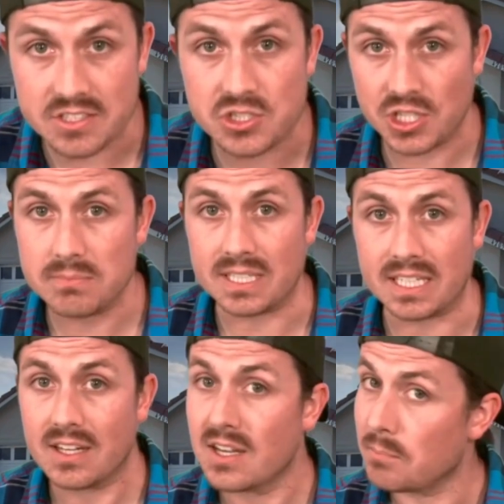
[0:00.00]
this
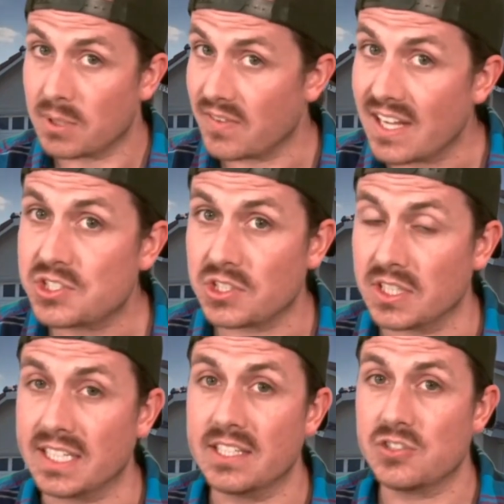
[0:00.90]
chimney, but
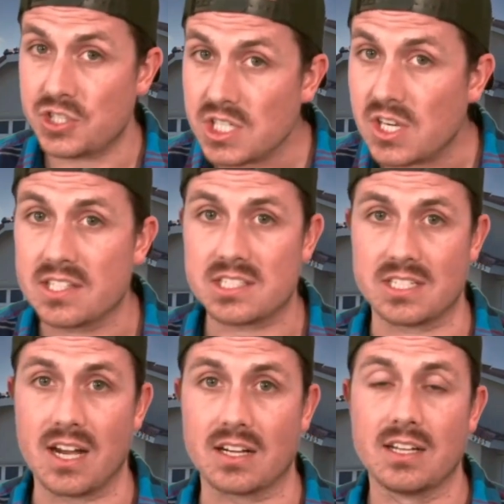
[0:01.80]
eventually she got
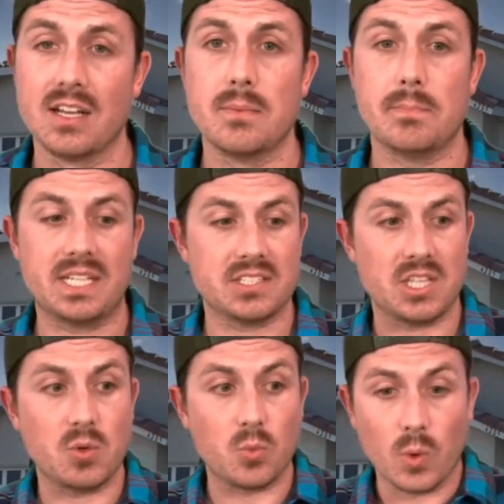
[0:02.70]
stuck because
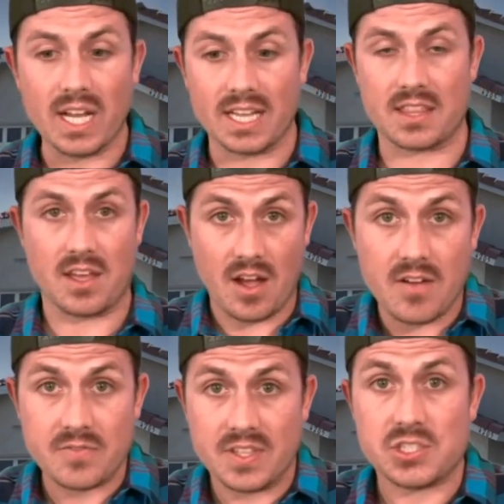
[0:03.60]
the width
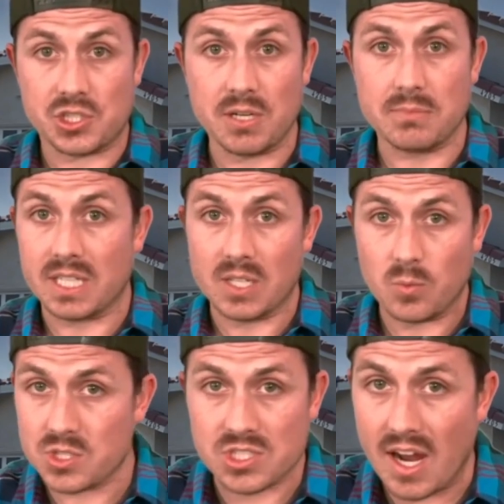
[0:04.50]
of this chimney
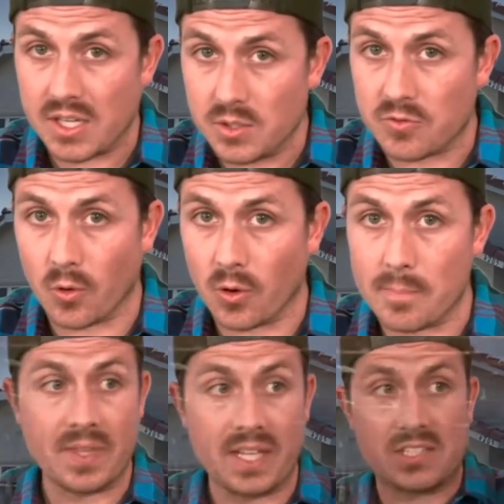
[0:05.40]
was not uniform.
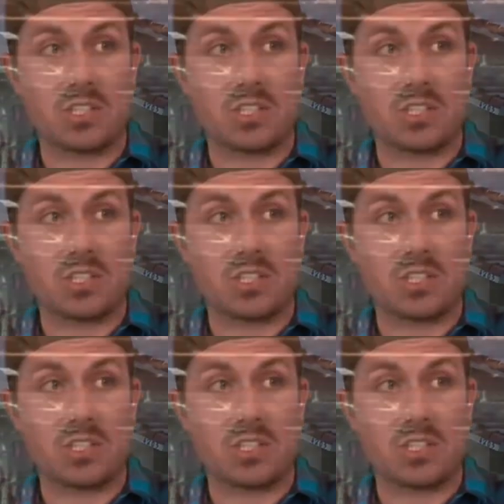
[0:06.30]
It